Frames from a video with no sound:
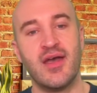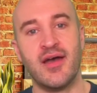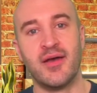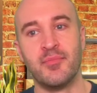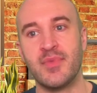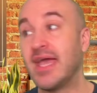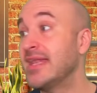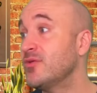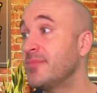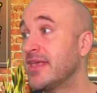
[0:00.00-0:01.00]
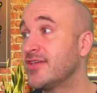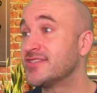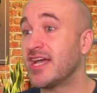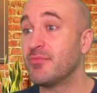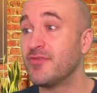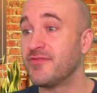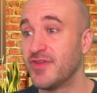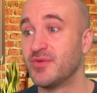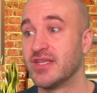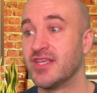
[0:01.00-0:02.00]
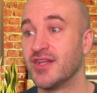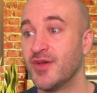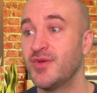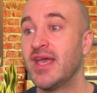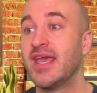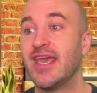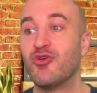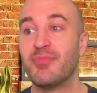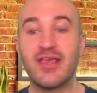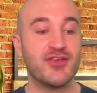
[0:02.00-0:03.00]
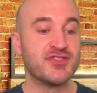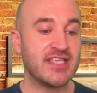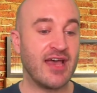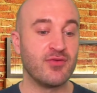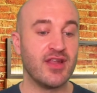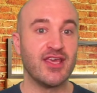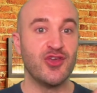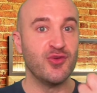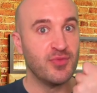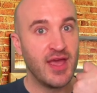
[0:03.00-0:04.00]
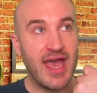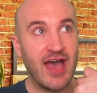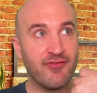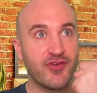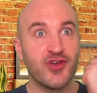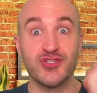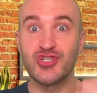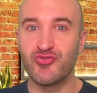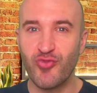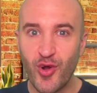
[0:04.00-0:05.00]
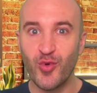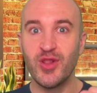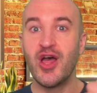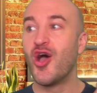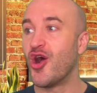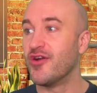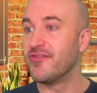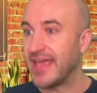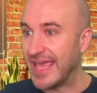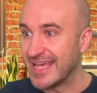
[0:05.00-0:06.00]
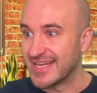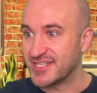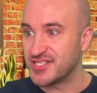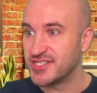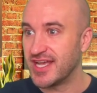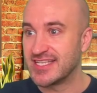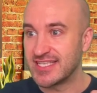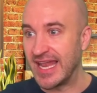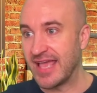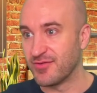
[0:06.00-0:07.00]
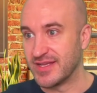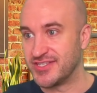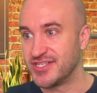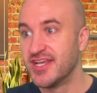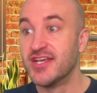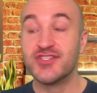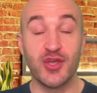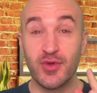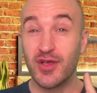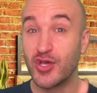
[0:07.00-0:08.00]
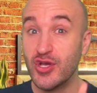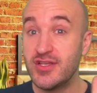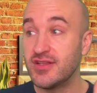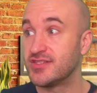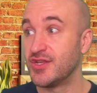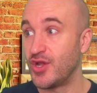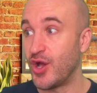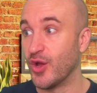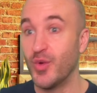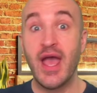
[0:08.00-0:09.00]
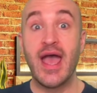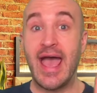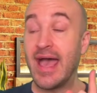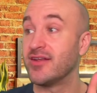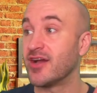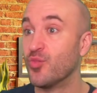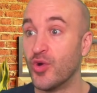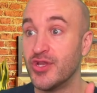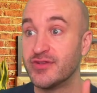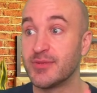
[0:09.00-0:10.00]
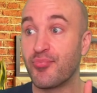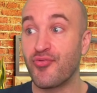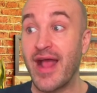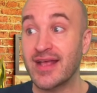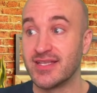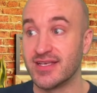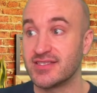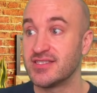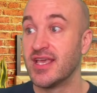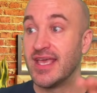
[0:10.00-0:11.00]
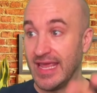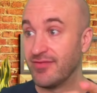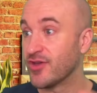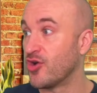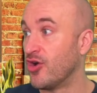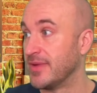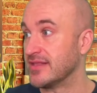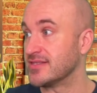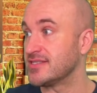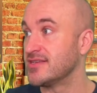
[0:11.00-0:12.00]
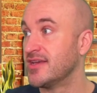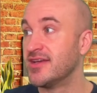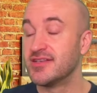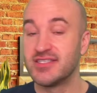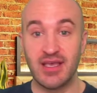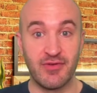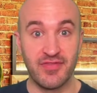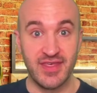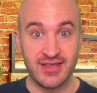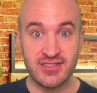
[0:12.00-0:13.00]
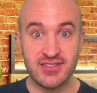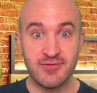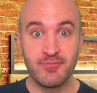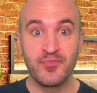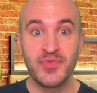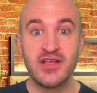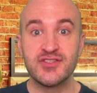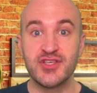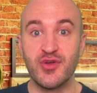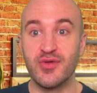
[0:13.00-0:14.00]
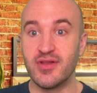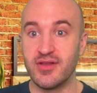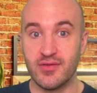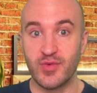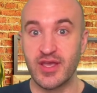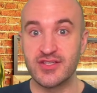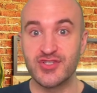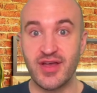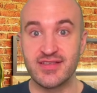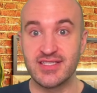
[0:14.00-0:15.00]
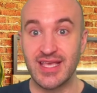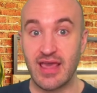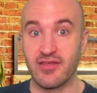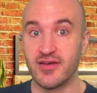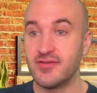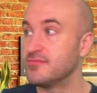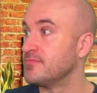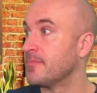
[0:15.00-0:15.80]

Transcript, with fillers: And it will make you sound more fluent, you know? It will make you sound like you have control over English as a language. So good to know. And I want you to practice in the comments some of this. So we're going to try this together.